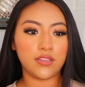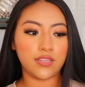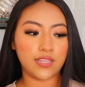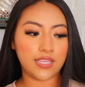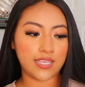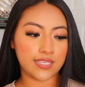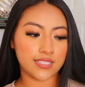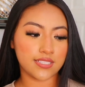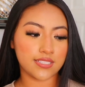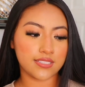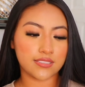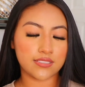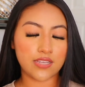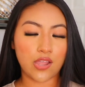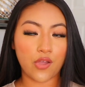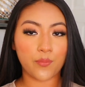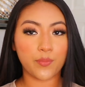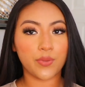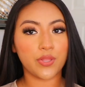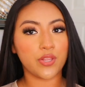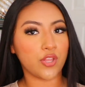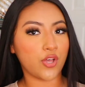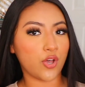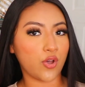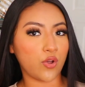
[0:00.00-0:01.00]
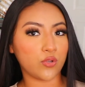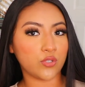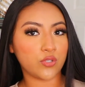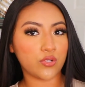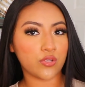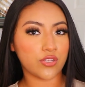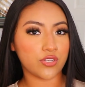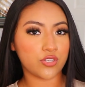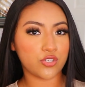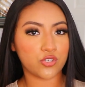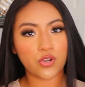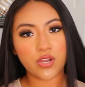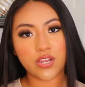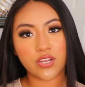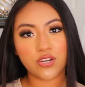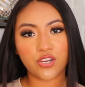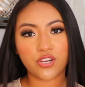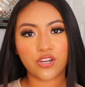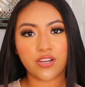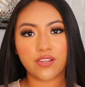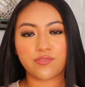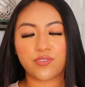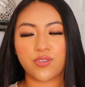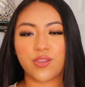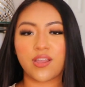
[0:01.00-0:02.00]
links down below to the
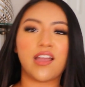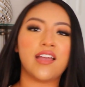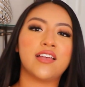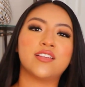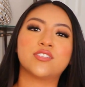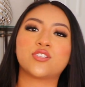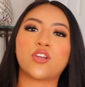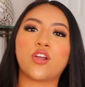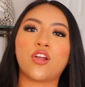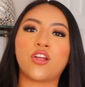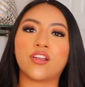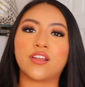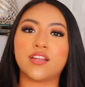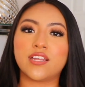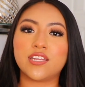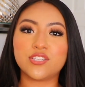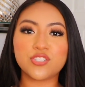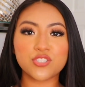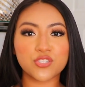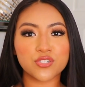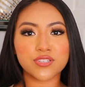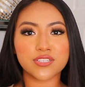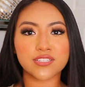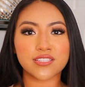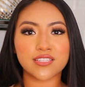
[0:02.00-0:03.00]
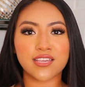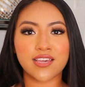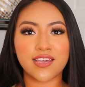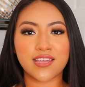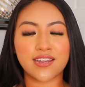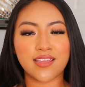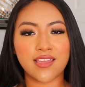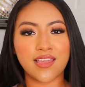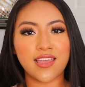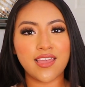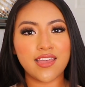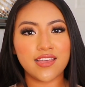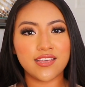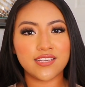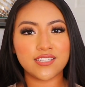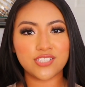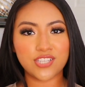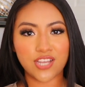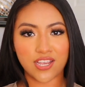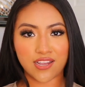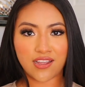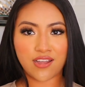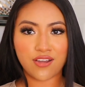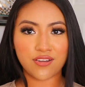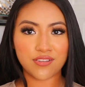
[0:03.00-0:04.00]
straightener if you guys are interested.
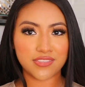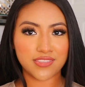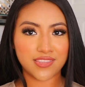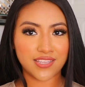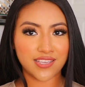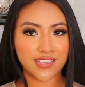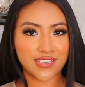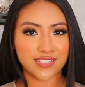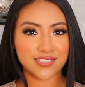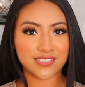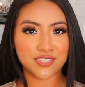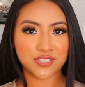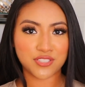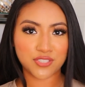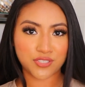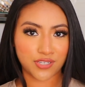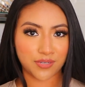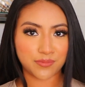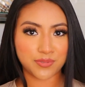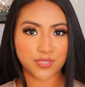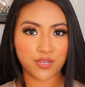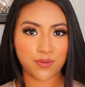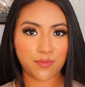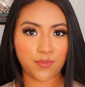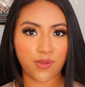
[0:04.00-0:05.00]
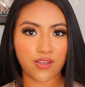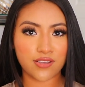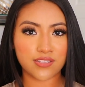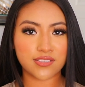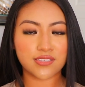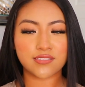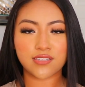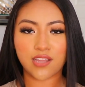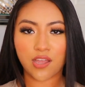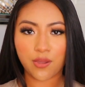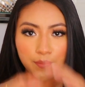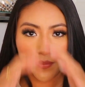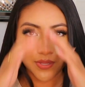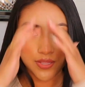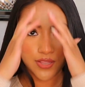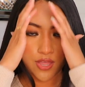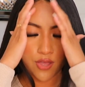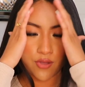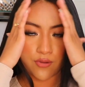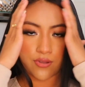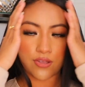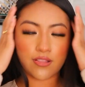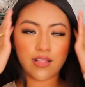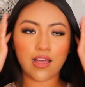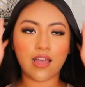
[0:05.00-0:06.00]
Check out the description box down
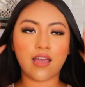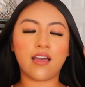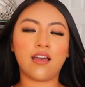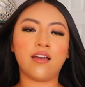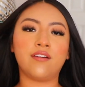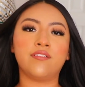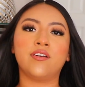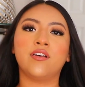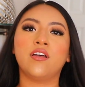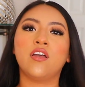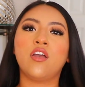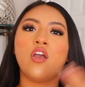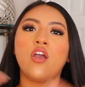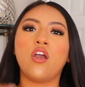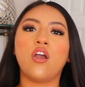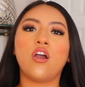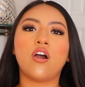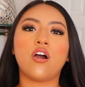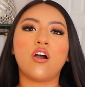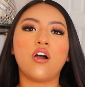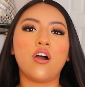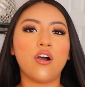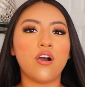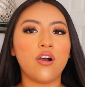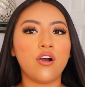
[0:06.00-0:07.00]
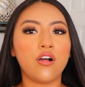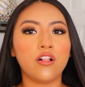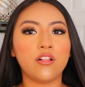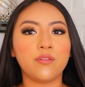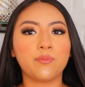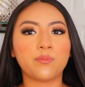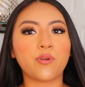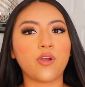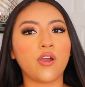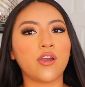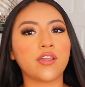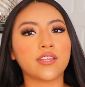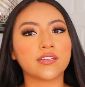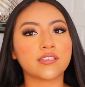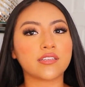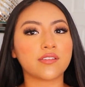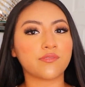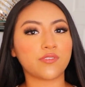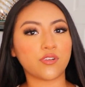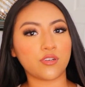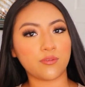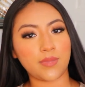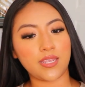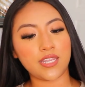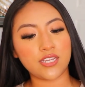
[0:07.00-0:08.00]
below. I'll have all product
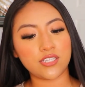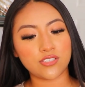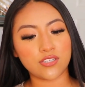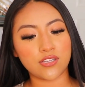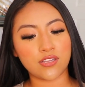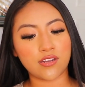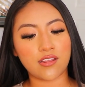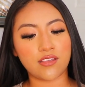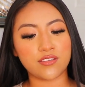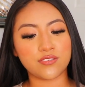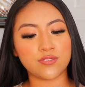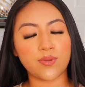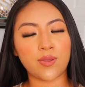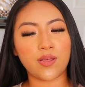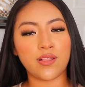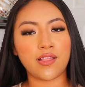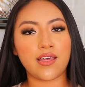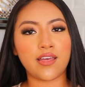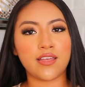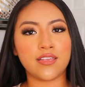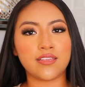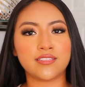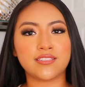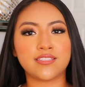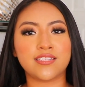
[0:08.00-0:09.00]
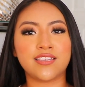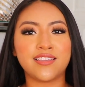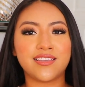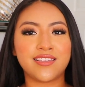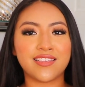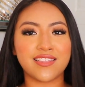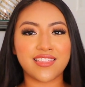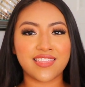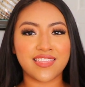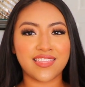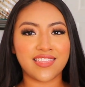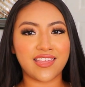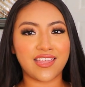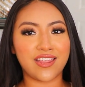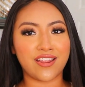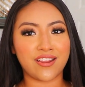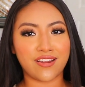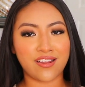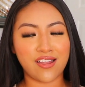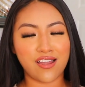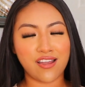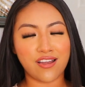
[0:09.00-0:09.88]
information as well as their